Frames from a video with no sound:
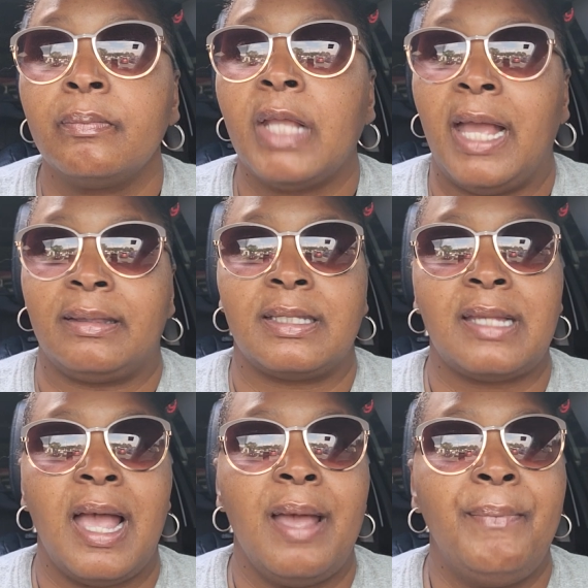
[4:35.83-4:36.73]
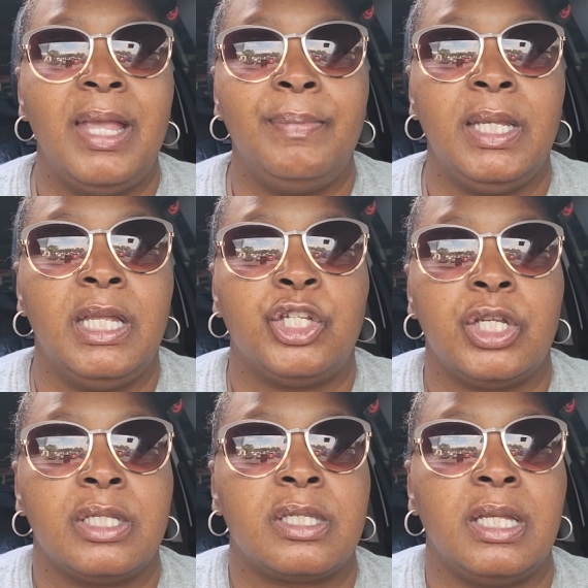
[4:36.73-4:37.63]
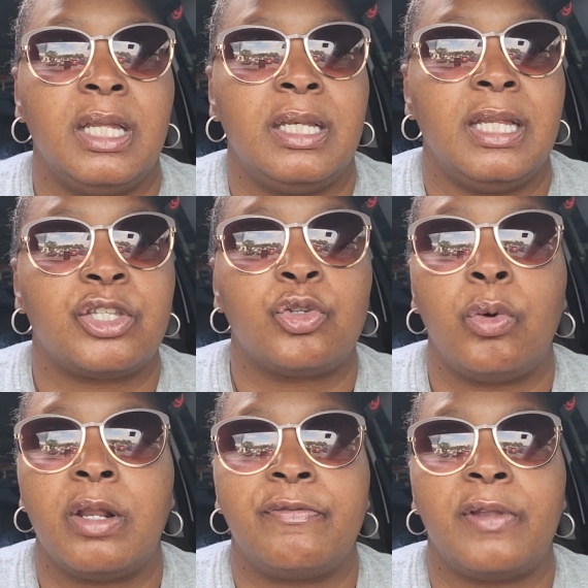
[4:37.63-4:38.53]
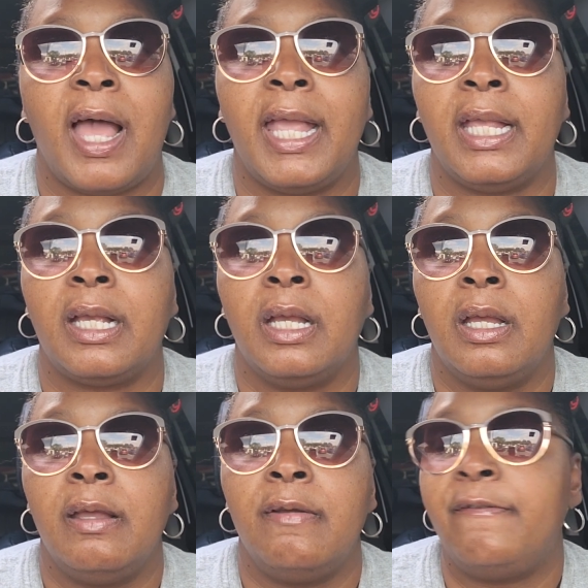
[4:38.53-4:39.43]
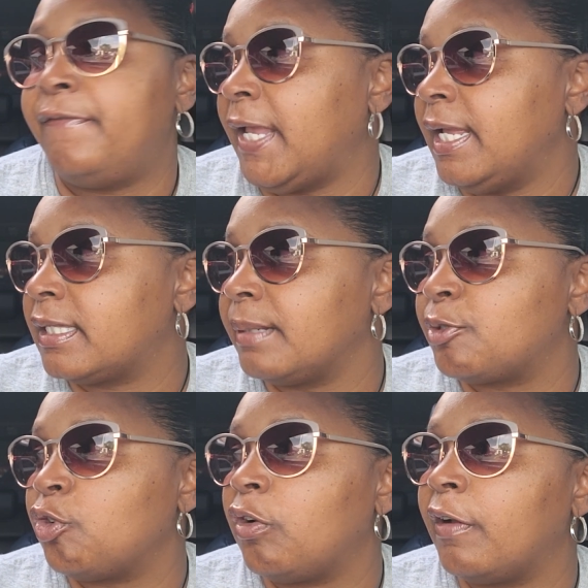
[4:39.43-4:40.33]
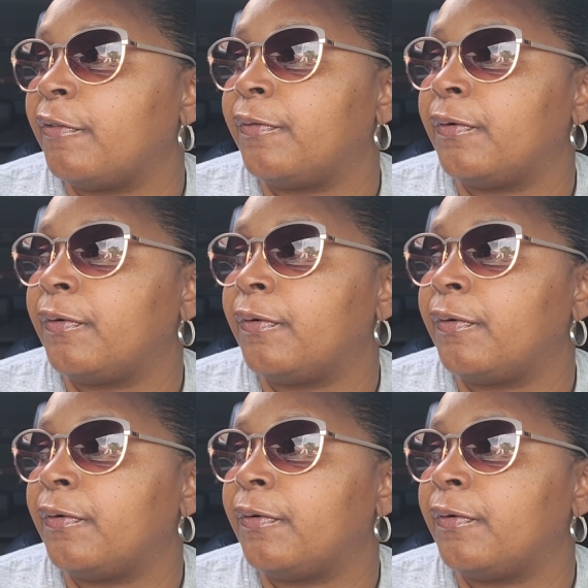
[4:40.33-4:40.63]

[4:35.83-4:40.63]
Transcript: at the time. Maybe it sort of like fed some sort of